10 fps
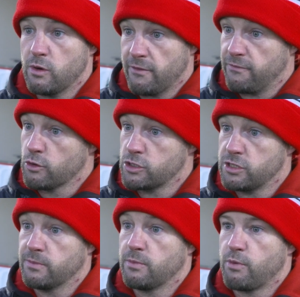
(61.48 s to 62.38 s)
where it forces
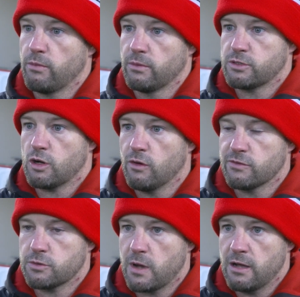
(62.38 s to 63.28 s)
them to problem solve
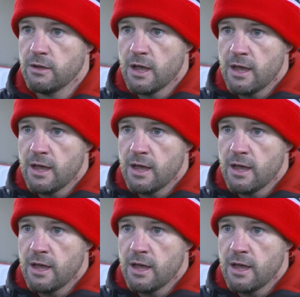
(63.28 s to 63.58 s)
as well,